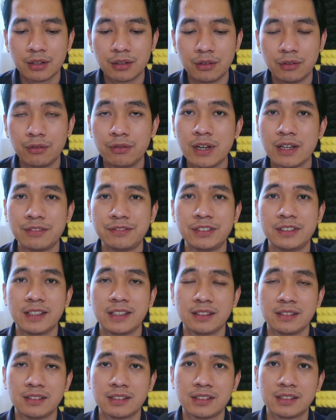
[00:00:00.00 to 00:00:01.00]

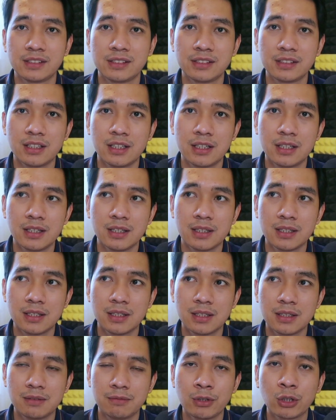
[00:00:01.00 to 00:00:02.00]
reference
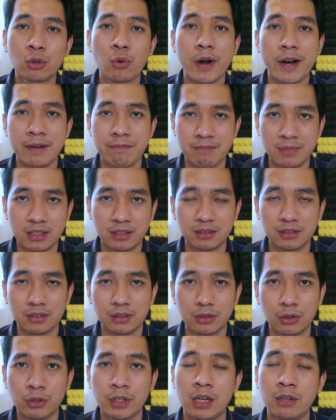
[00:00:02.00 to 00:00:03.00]
requirement,
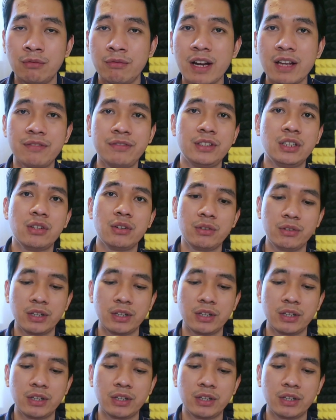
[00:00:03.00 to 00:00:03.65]
or a referee